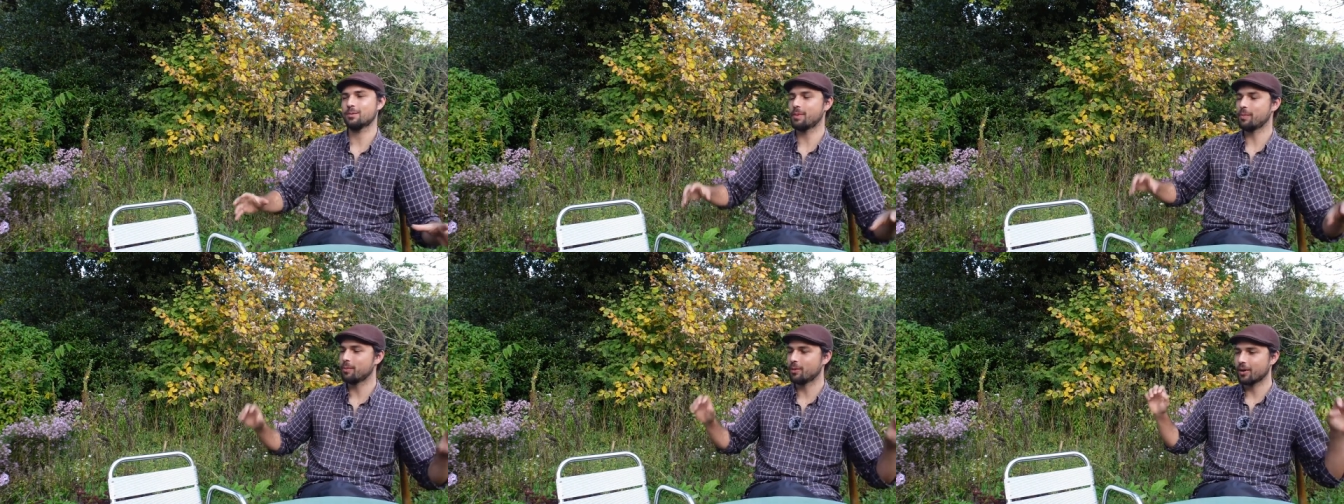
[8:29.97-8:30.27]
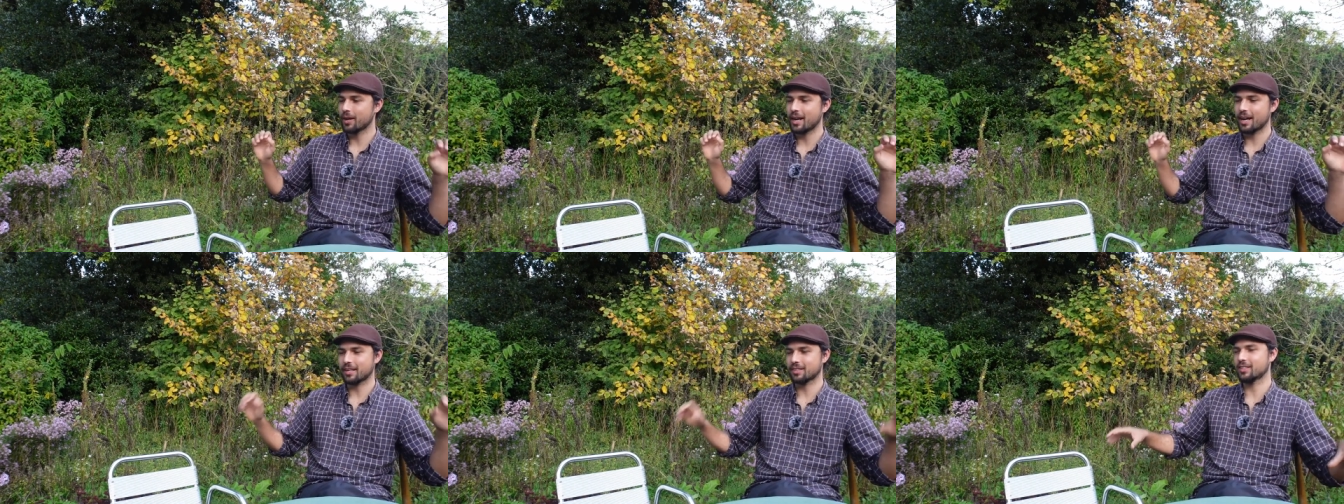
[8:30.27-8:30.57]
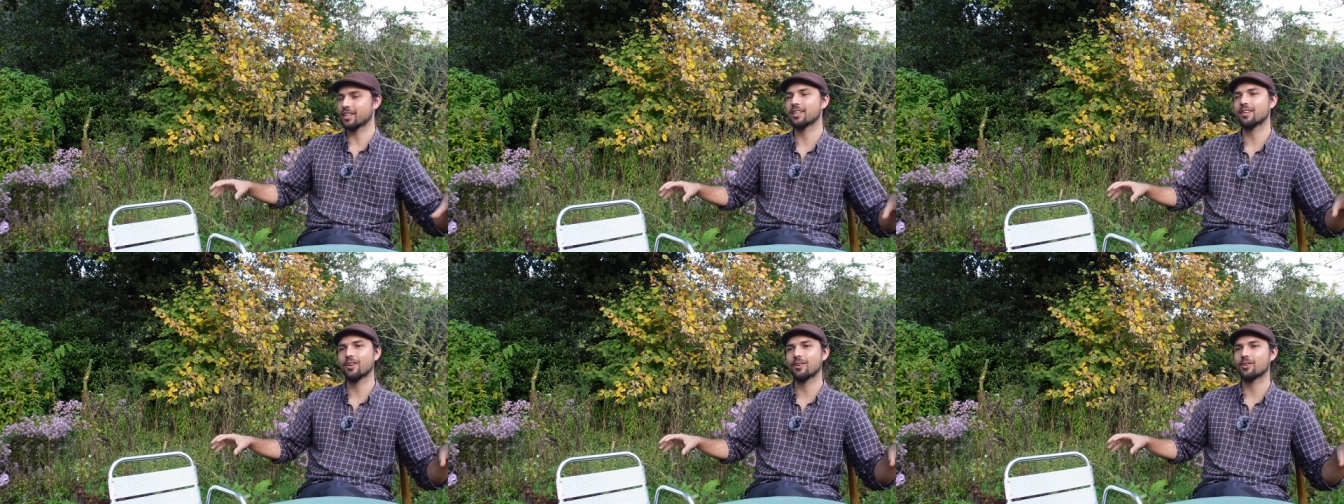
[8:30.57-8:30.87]
People
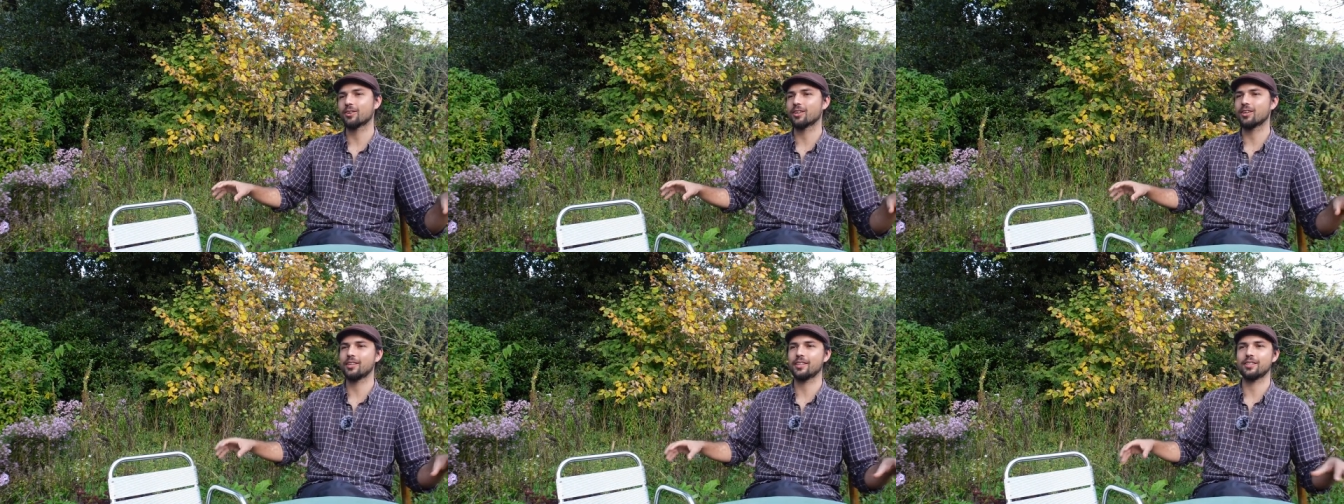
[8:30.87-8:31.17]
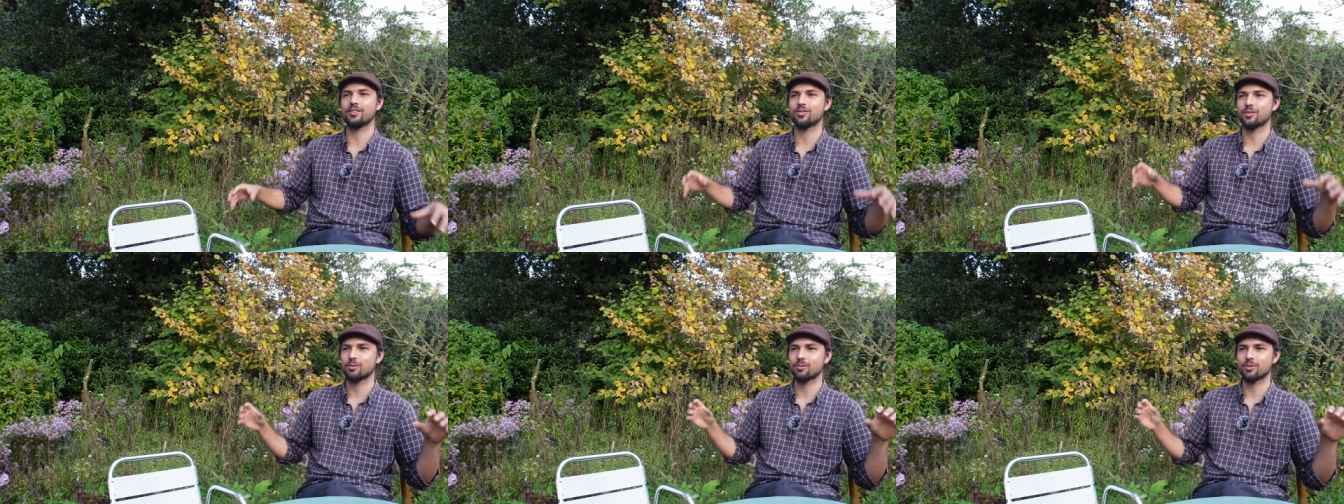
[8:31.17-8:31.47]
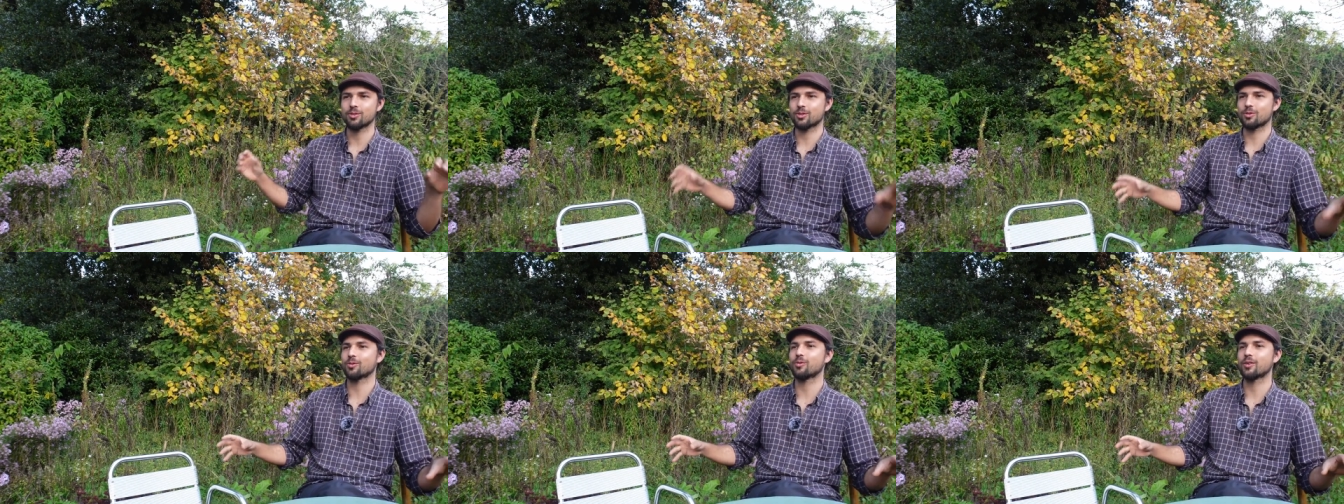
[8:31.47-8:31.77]
acting locally to
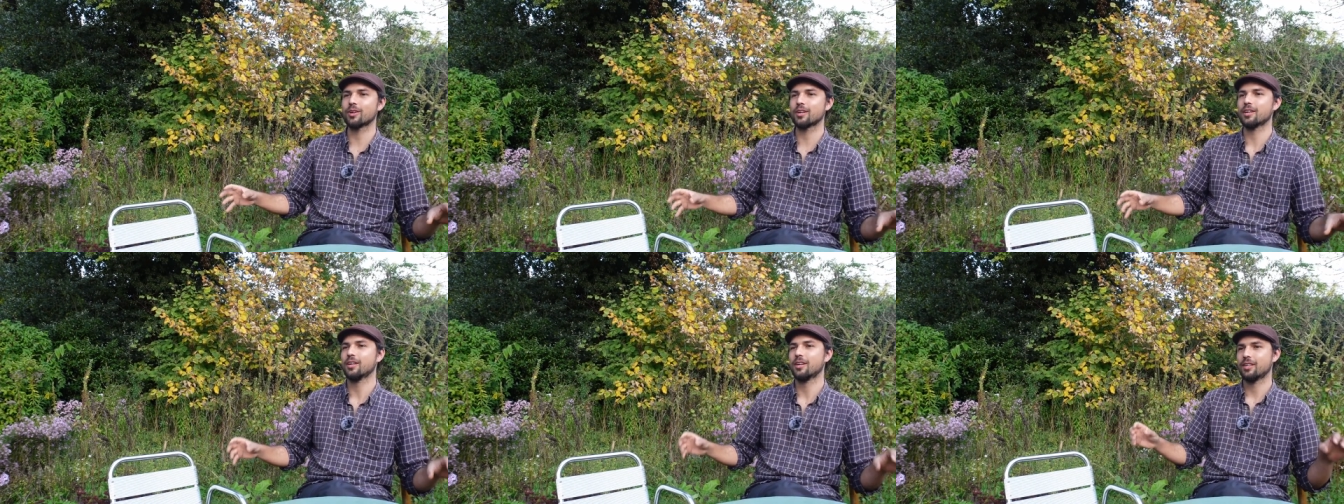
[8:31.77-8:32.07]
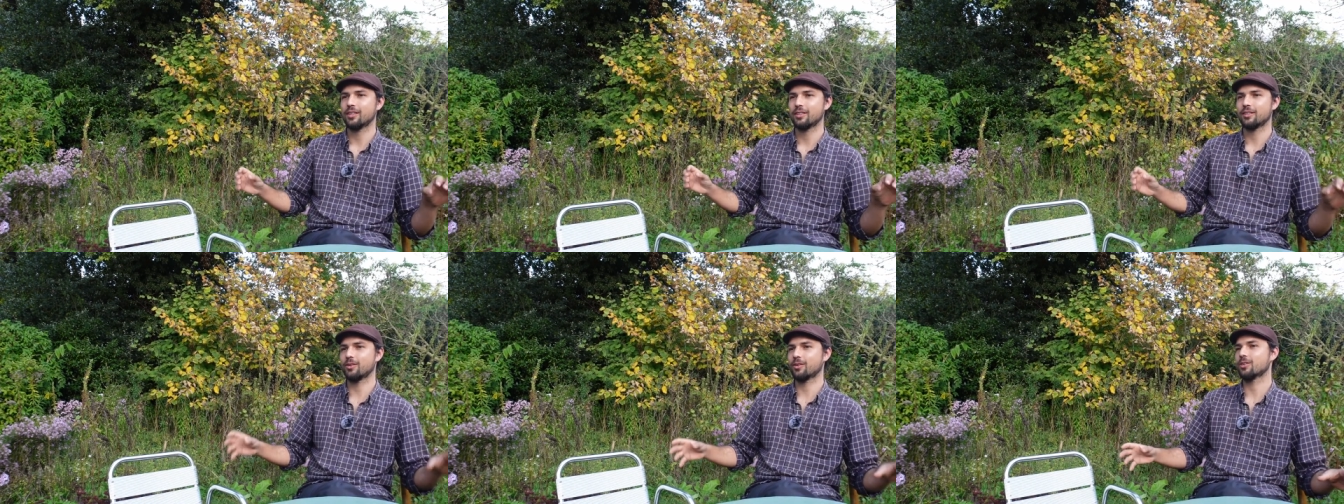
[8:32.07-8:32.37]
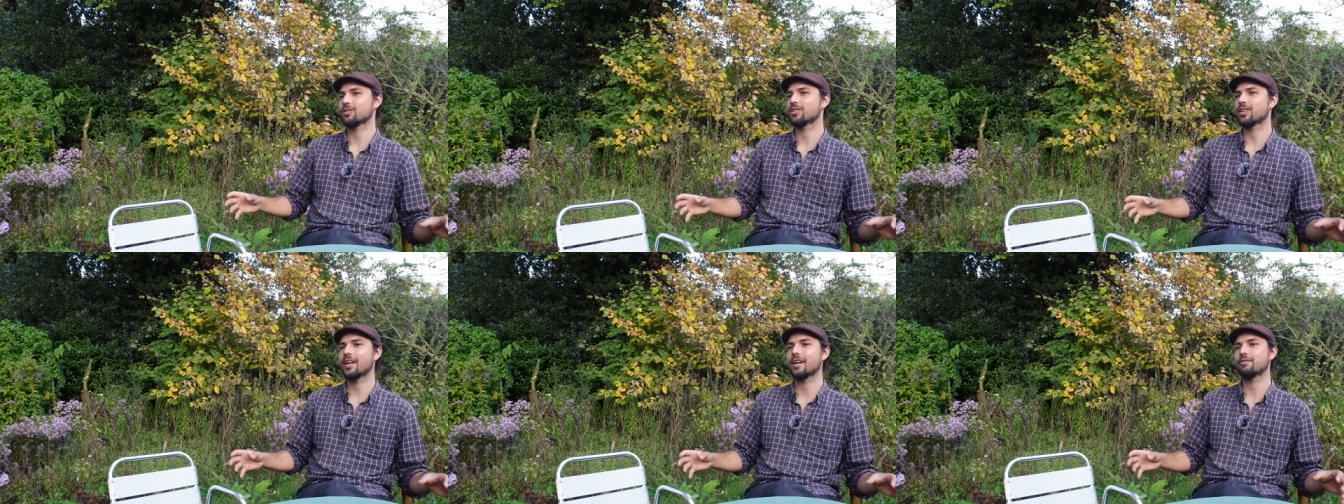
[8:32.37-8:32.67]
restore the
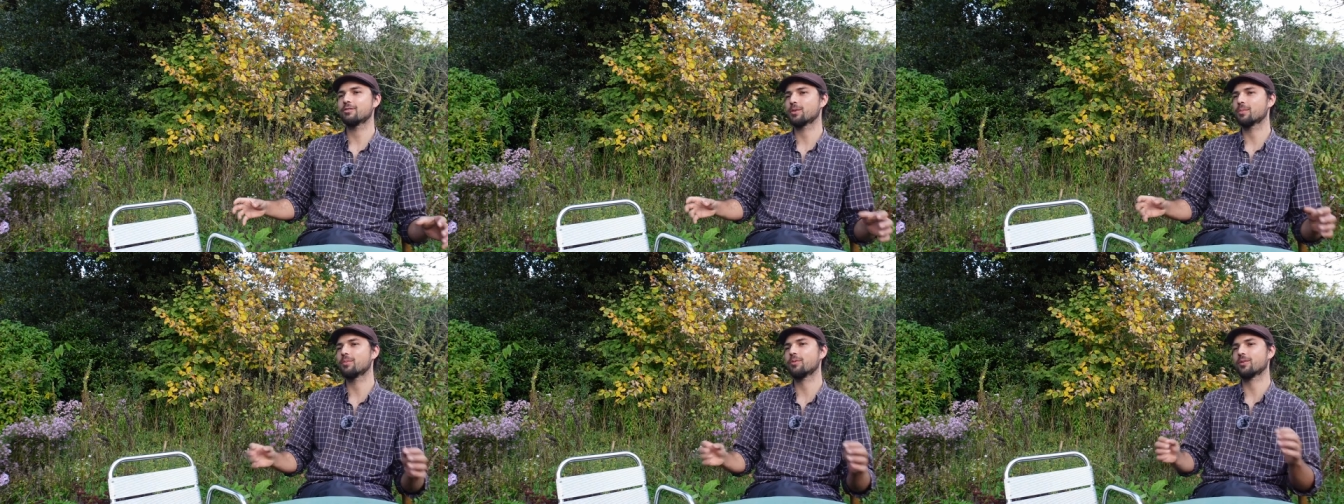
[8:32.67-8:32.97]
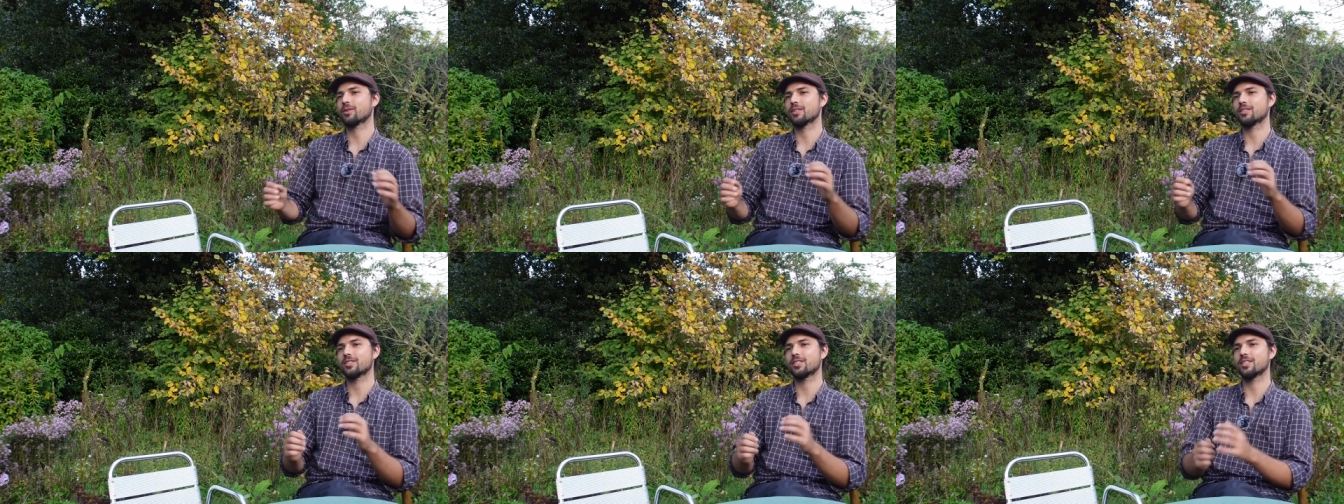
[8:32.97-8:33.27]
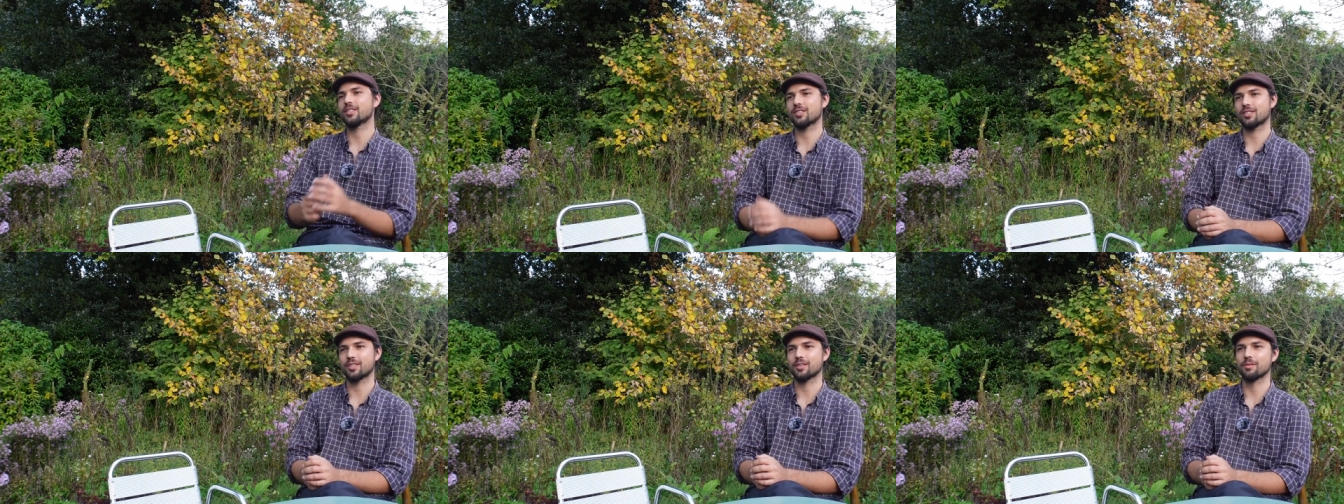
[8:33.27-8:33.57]
Earth's life support
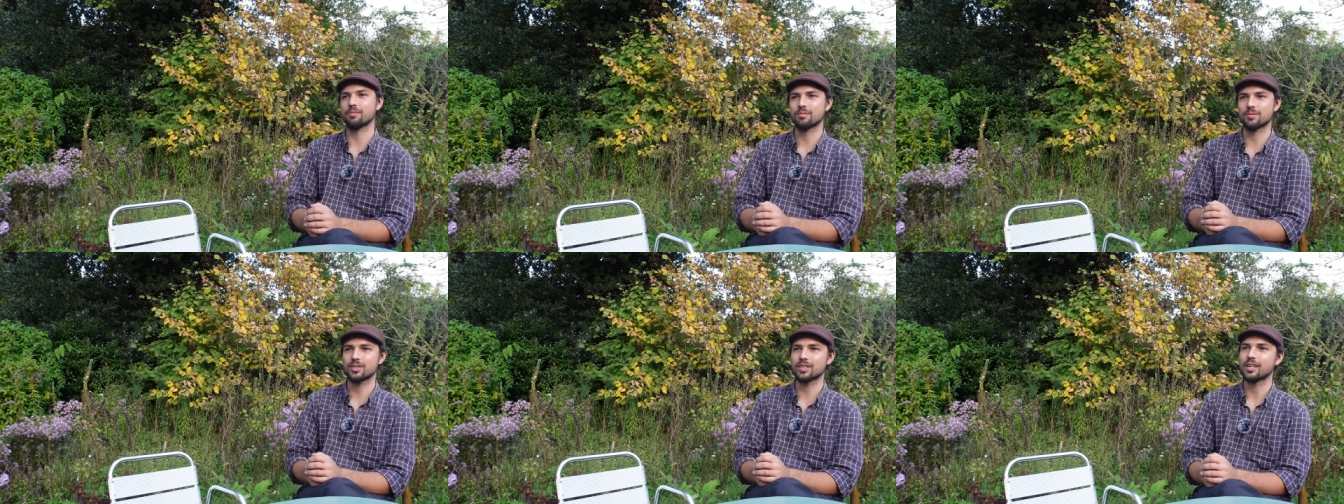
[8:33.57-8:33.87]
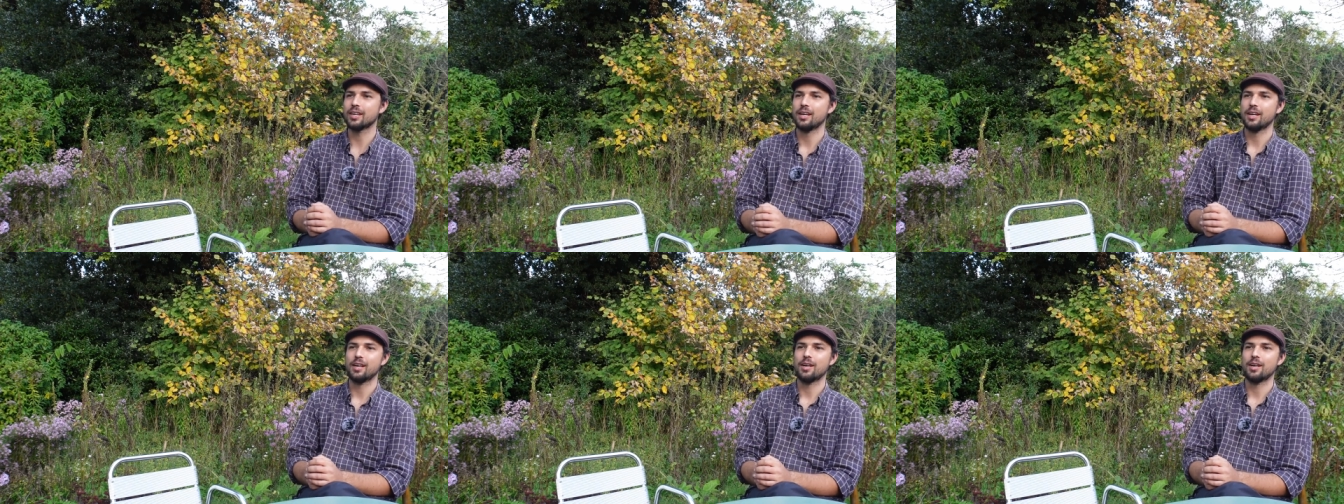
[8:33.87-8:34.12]
systems.